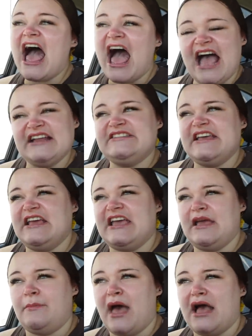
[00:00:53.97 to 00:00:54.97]
And
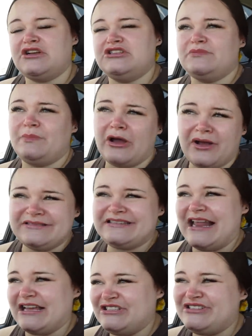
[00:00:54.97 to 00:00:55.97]
TK Maxx because
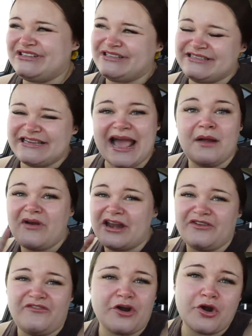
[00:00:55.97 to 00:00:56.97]
let's just say I'm
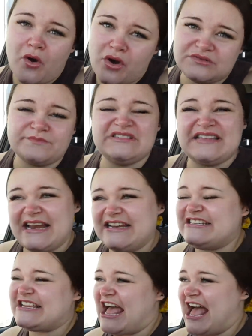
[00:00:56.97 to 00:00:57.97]
ready for an
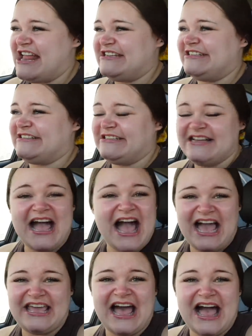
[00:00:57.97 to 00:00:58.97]
autumn-scented candle.
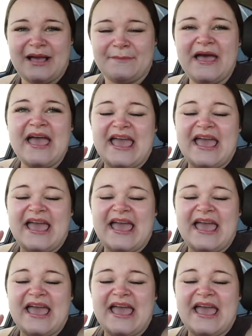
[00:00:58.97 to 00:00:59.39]
I am.